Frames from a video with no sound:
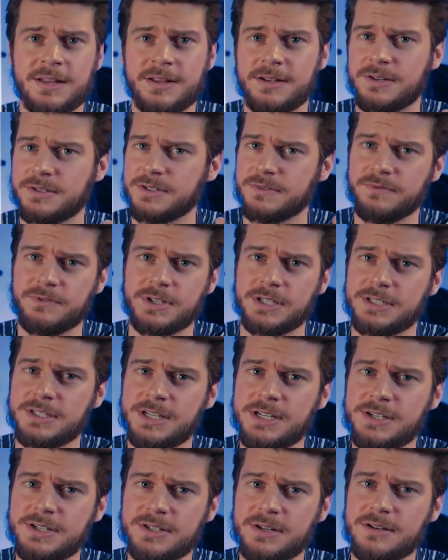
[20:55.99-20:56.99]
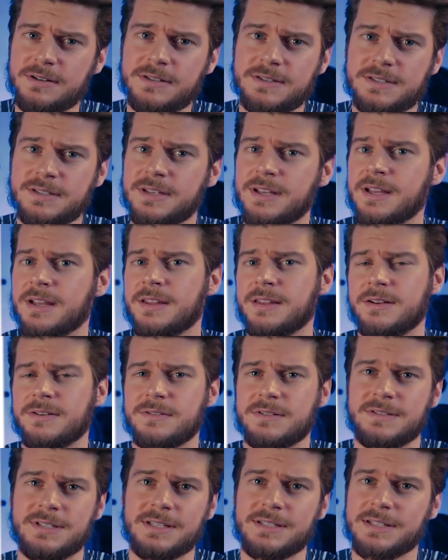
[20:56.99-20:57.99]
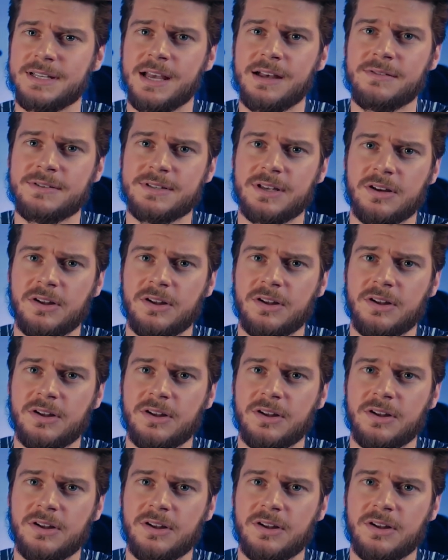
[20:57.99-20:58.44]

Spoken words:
there's free t-shirts, there's discounts